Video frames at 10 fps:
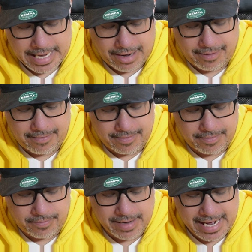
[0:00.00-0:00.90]
Now,
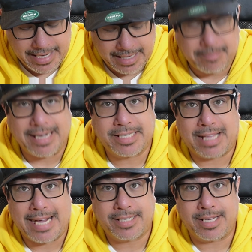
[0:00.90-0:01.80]
when I did my
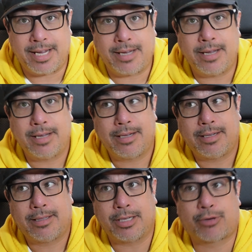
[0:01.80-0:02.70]
slicing,
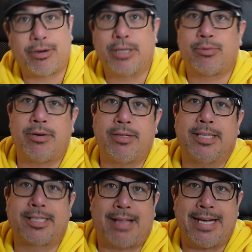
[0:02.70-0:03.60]
the trees were in the
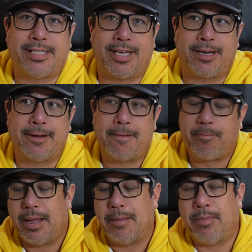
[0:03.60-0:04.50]
slicing.
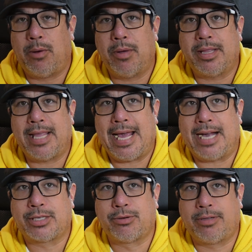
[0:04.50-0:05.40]
But when they
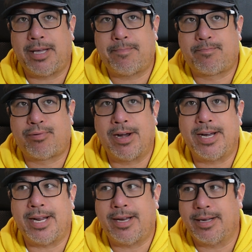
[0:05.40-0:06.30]
actually
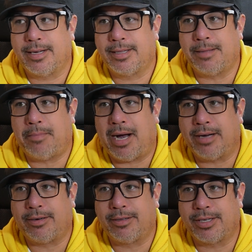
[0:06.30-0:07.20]
printed the
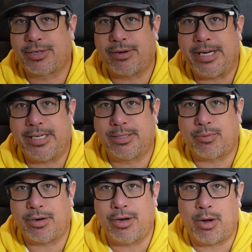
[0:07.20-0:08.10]
model, the trees
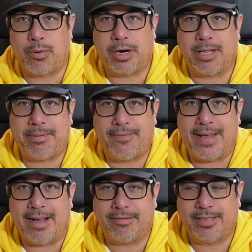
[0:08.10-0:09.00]
were nowhere to be
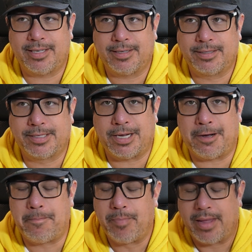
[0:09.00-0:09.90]
found.
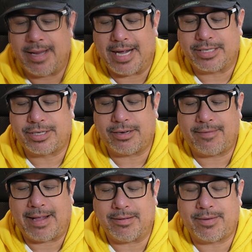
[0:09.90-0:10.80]
So, not sure
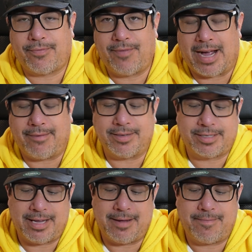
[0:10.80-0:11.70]
if that was
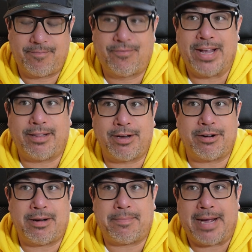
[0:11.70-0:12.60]
obviously
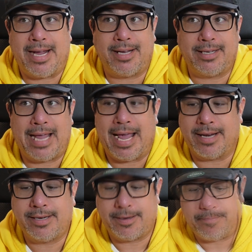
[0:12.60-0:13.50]
failure on my end.